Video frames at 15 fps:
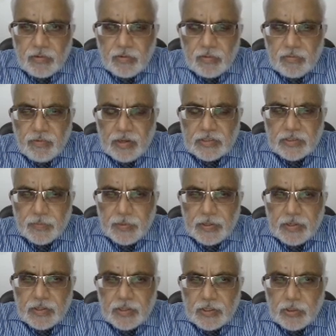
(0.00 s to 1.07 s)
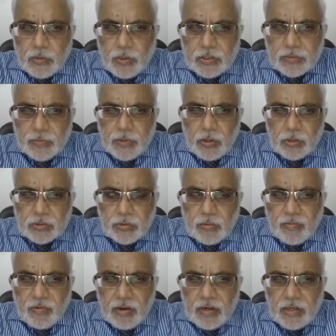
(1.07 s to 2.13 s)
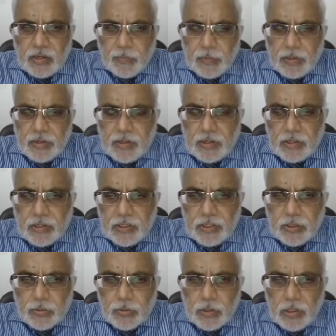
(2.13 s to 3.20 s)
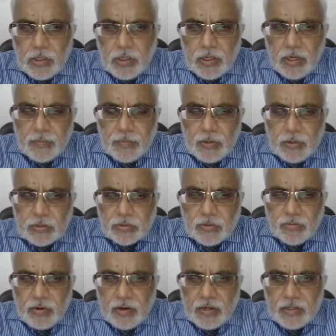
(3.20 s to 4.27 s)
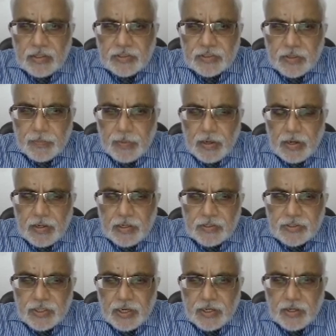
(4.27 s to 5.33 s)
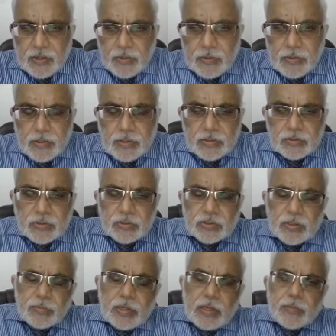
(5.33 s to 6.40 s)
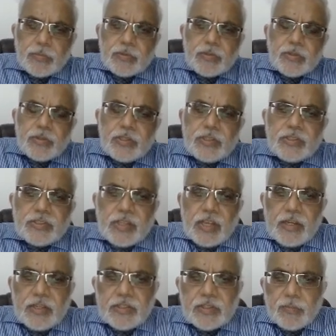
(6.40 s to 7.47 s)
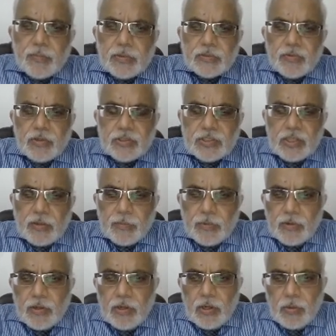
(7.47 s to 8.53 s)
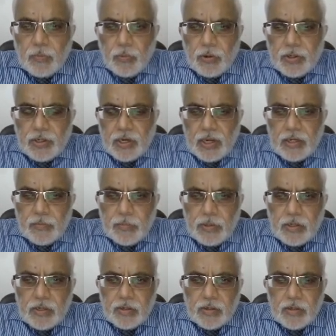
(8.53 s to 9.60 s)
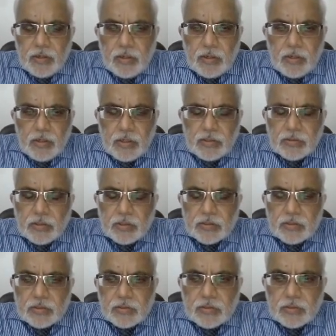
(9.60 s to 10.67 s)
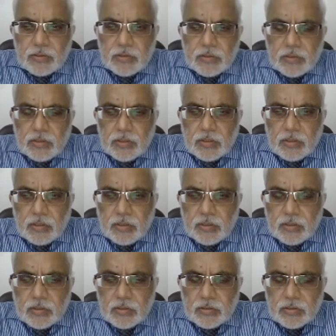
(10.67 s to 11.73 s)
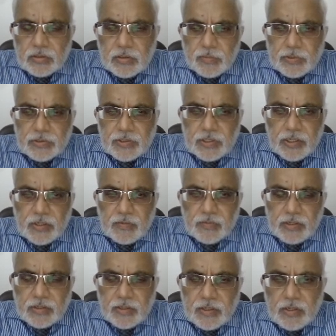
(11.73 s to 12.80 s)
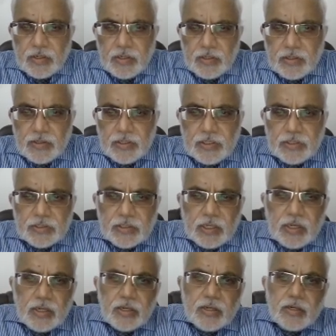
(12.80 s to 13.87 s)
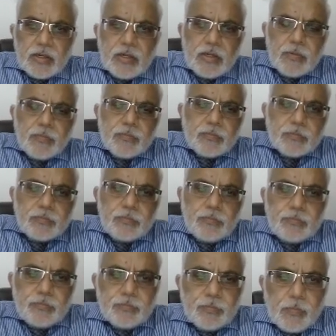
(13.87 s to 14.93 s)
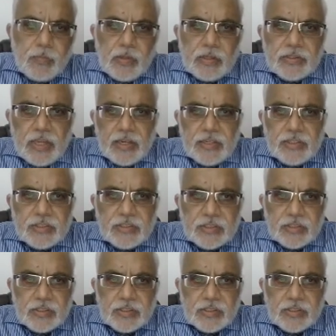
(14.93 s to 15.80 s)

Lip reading: files a patent in the US may also be filing a patent in EU and may also be filing in Japan and China. So sometimes these Chinese numbers, for example, 0.9 million is not representative that these are Chinese,